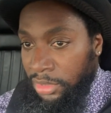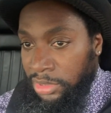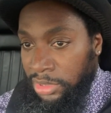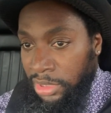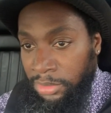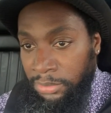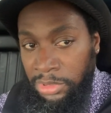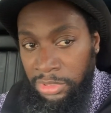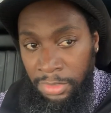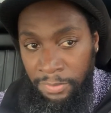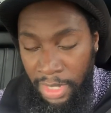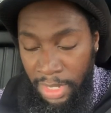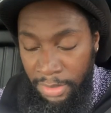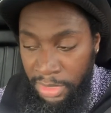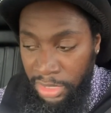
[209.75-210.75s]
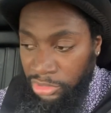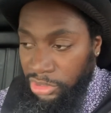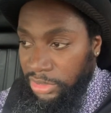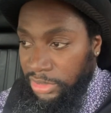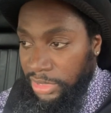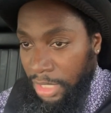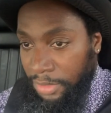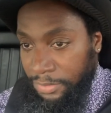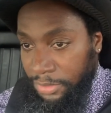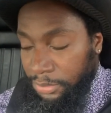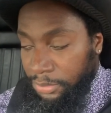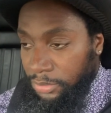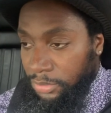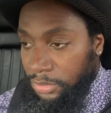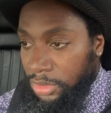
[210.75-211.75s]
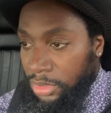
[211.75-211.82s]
Sent them certified mail. She signed for them.